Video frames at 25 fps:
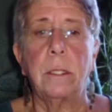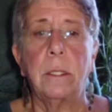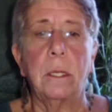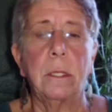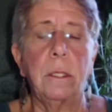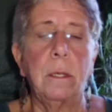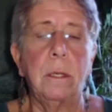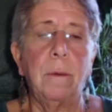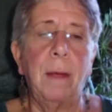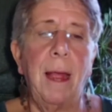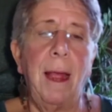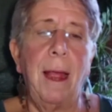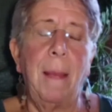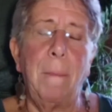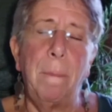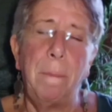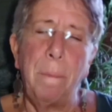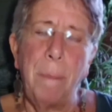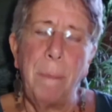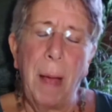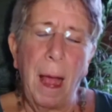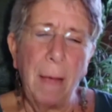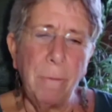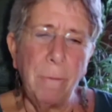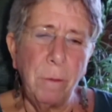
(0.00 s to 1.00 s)
So
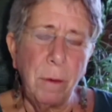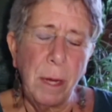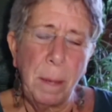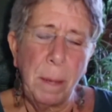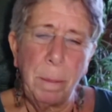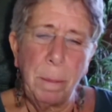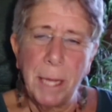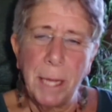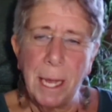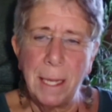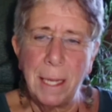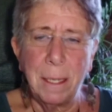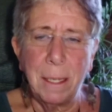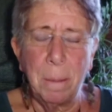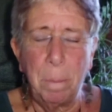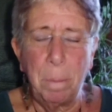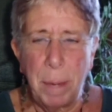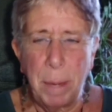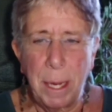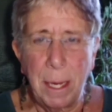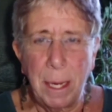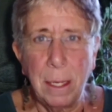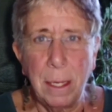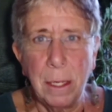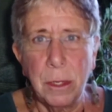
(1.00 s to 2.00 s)
poverty plays a
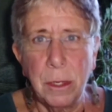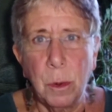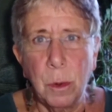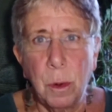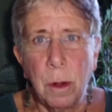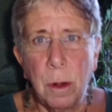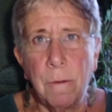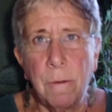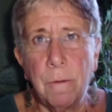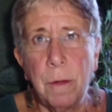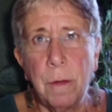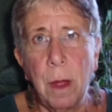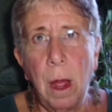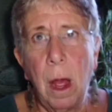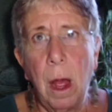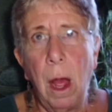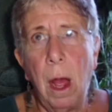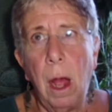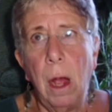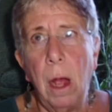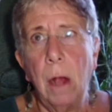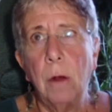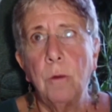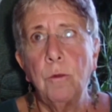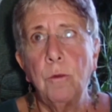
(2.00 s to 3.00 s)
big sort of
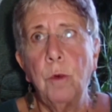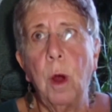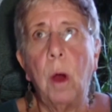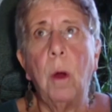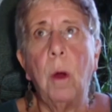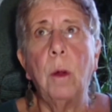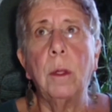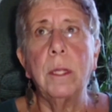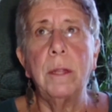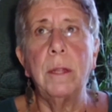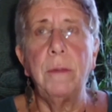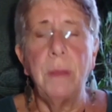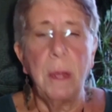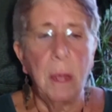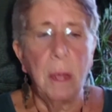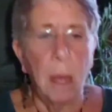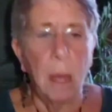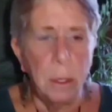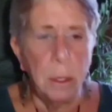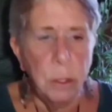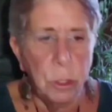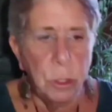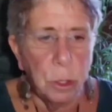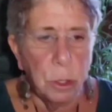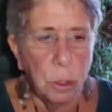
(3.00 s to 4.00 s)
role in the
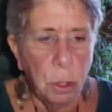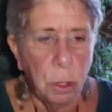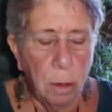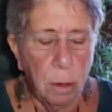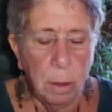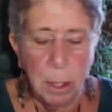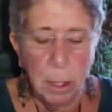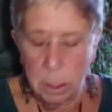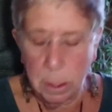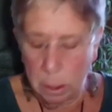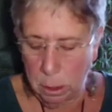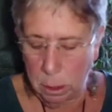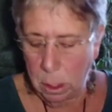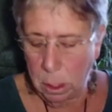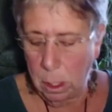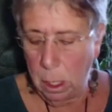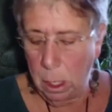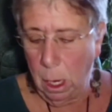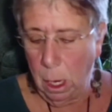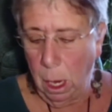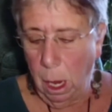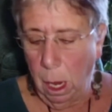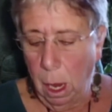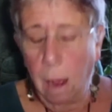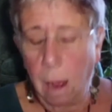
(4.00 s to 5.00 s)
undercurrent
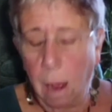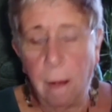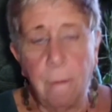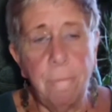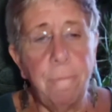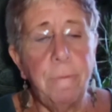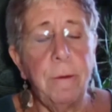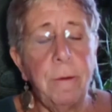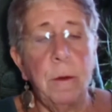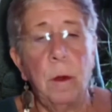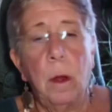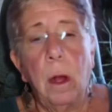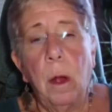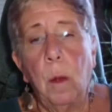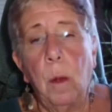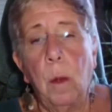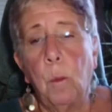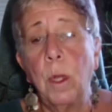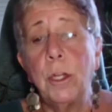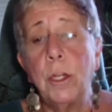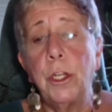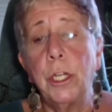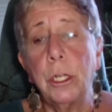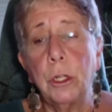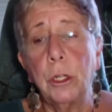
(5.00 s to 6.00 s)
of
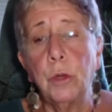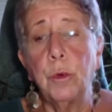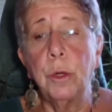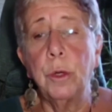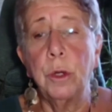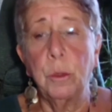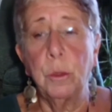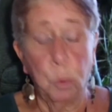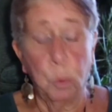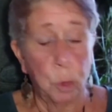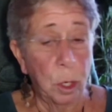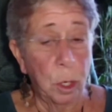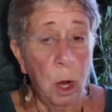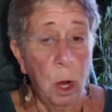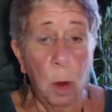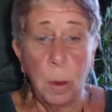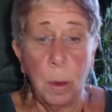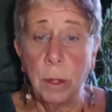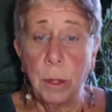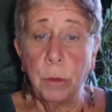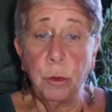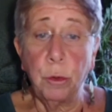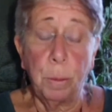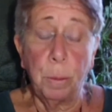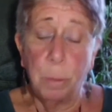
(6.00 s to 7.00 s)
what children were going
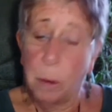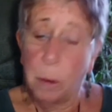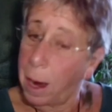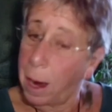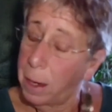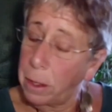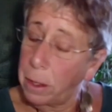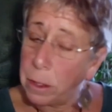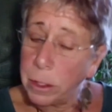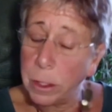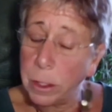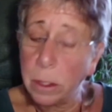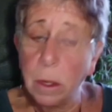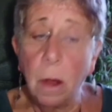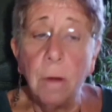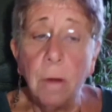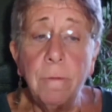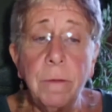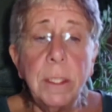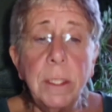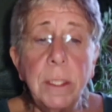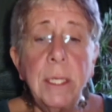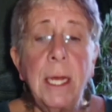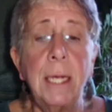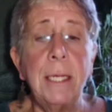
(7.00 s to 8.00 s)
through prior to
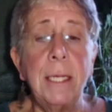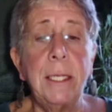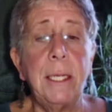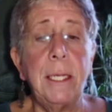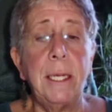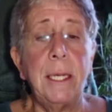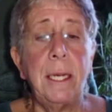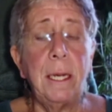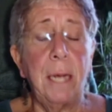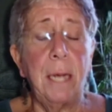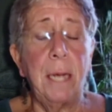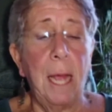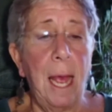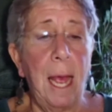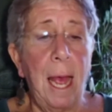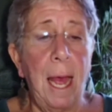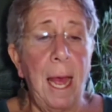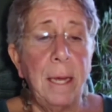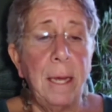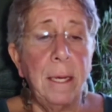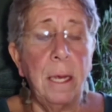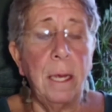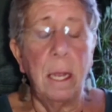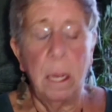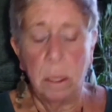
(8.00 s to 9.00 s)
COVID-19, and
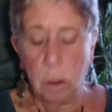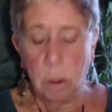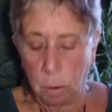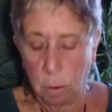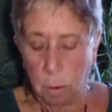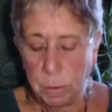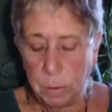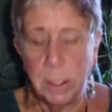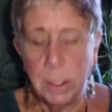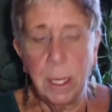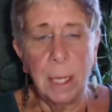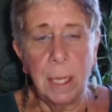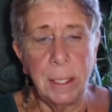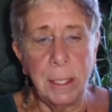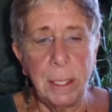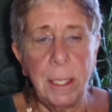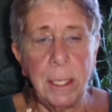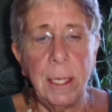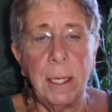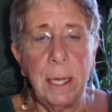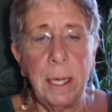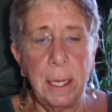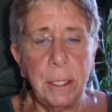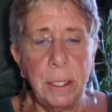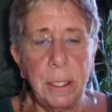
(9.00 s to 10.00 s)
COVID-19
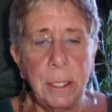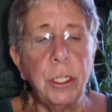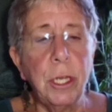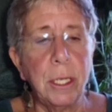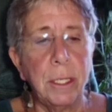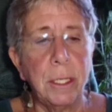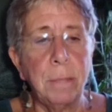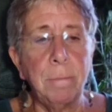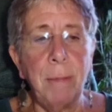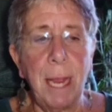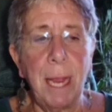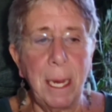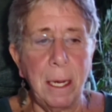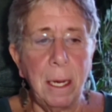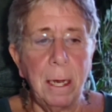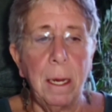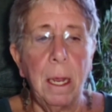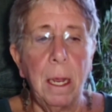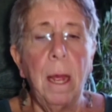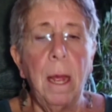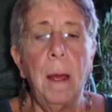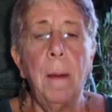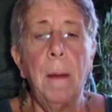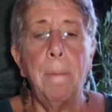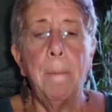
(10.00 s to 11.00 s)
has just made it
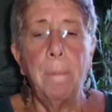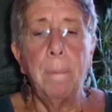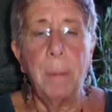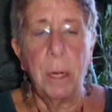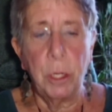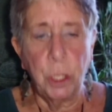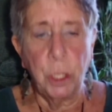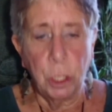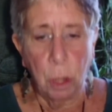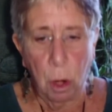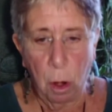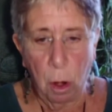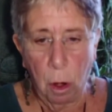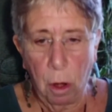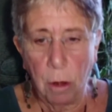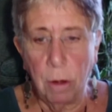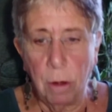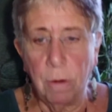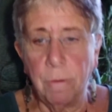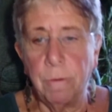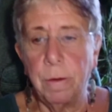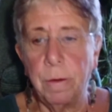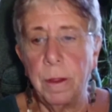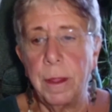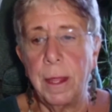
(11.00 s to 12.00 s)
much harder
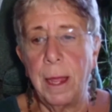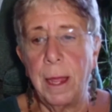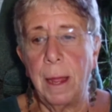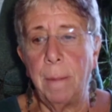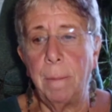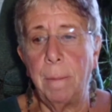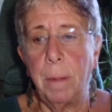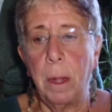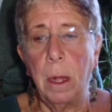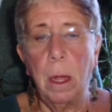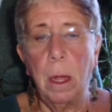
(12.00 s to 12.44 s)
for them.